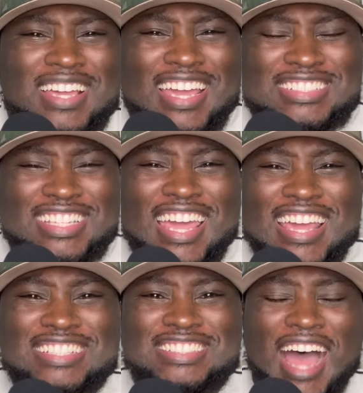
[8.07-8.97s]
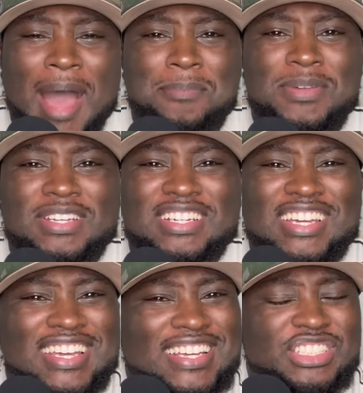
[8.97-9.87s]
And today's topic
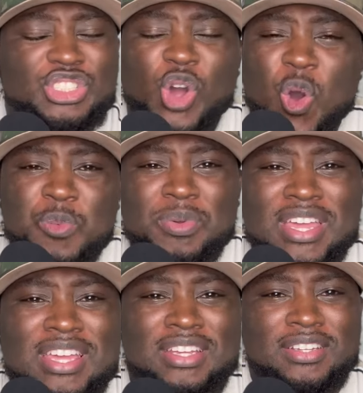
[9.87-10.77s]
is gonna be